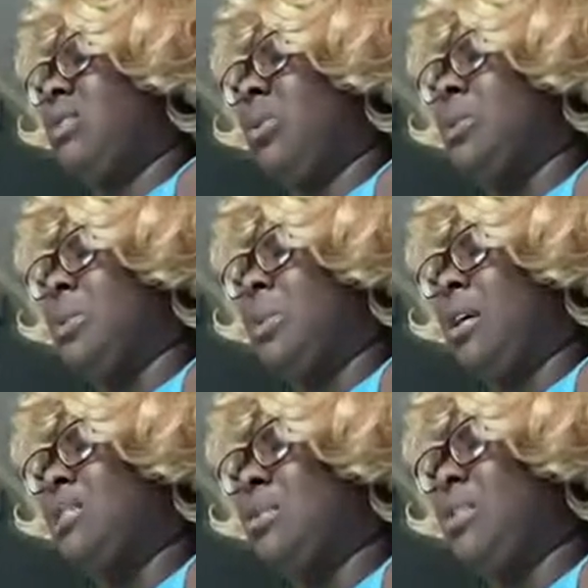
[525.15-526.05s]
Or was it
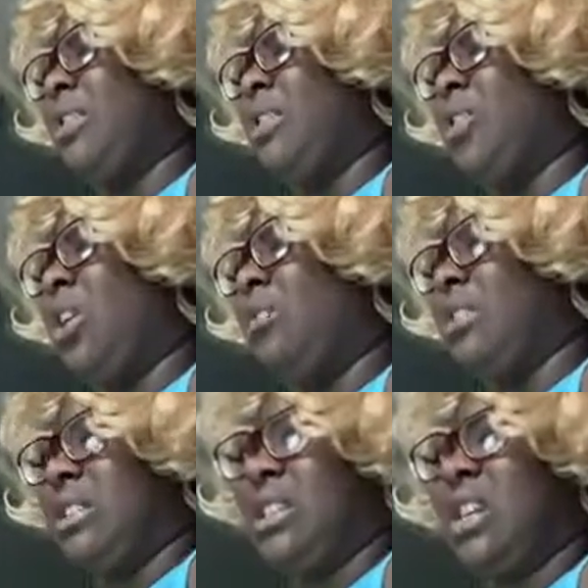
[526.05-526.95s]
possible that they coughed
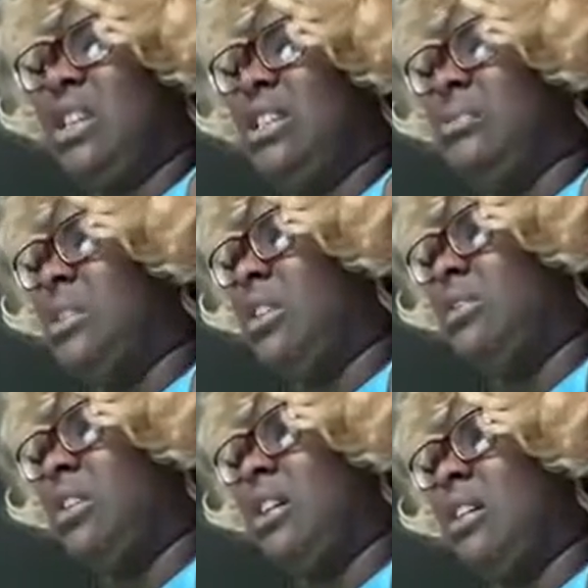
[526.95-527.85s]
and snotted themselves
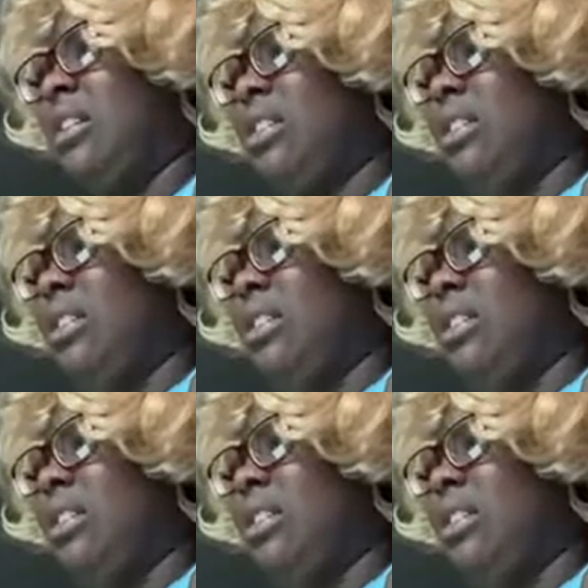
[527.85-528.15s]
to death?